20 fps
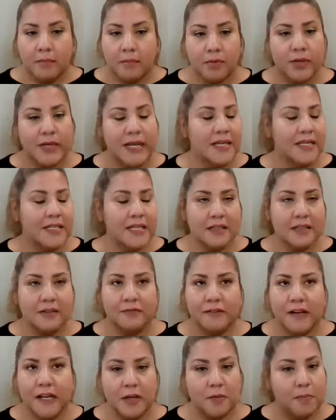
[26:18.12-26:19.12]

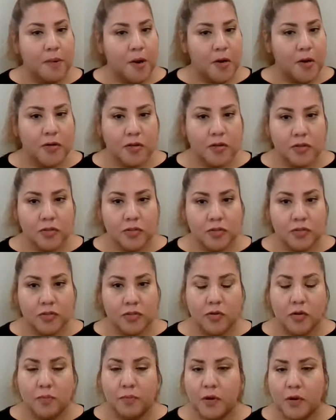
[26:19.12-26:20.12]
Pre-identify your partners
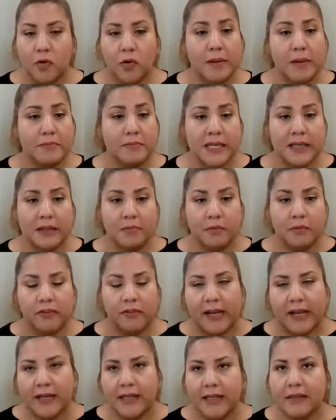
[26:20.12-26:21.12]
or programs that can
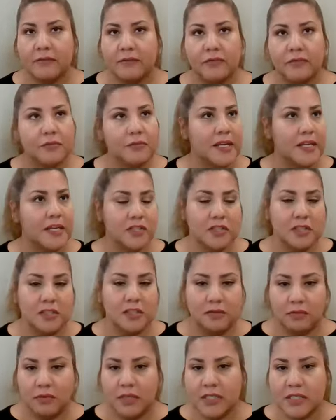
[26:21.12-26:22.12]
provide
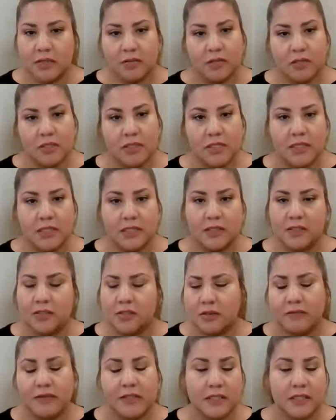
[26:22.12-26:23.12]
information, resources,
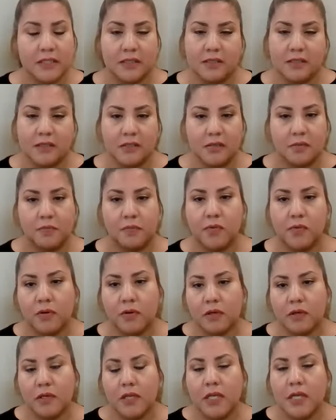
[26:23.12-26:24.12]
services to
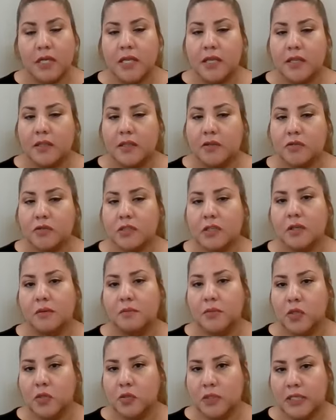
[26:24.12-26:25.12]
support those
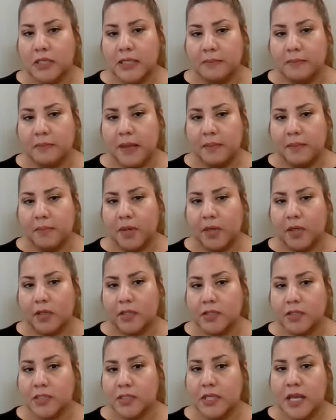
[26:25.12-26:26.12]
community
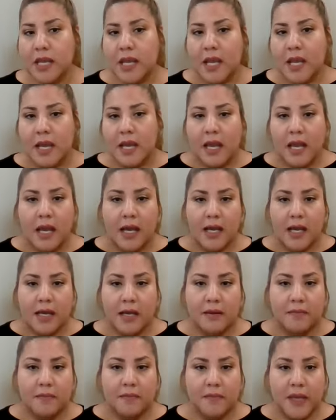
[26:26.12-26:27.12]
members.
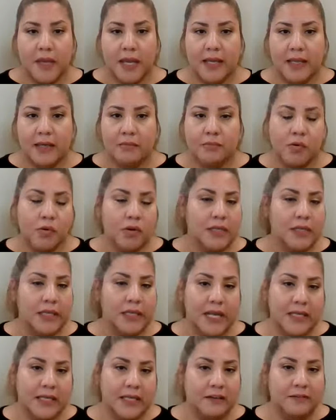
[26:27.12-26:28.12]
And
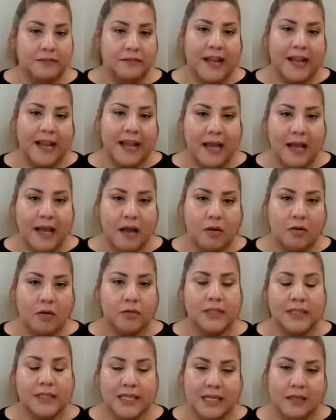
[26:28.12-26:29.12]
importantly, identify
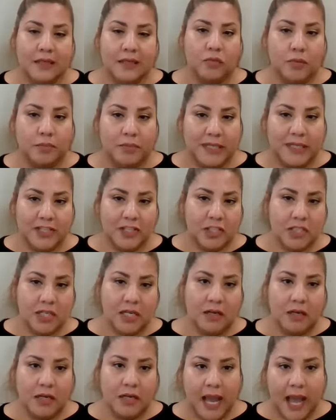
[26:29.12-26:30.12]
how the data will be
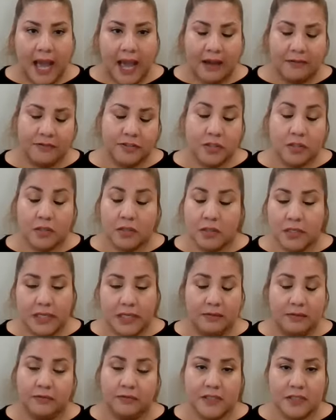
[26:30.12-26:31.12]
shared after,
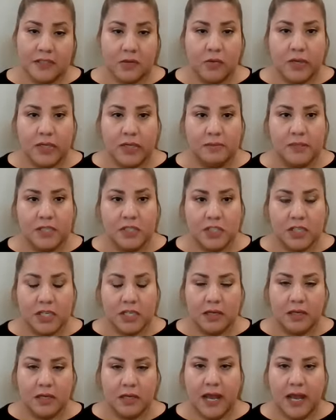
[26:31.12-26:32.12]
if it's going to be
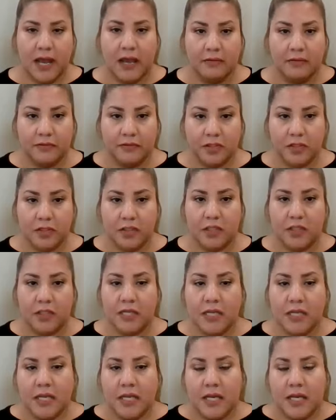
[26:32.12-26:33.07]
shared after.